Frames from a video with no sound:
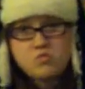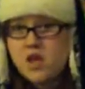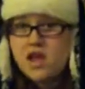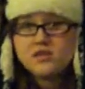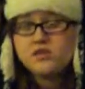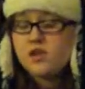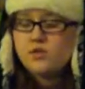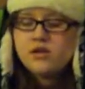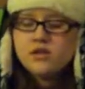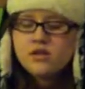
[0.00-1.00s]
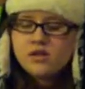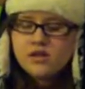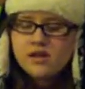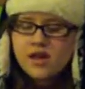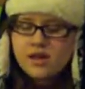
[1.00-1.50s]
yes, I will.
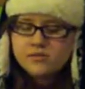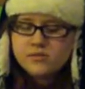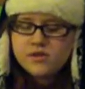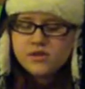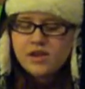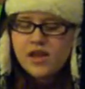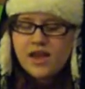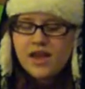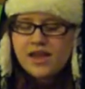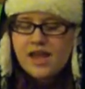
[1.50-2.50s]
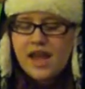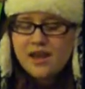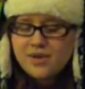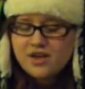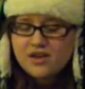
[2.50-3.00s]
Do you go to any
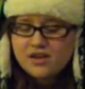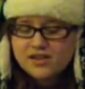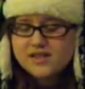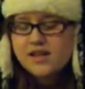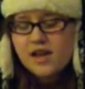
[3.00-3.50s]
anime cons?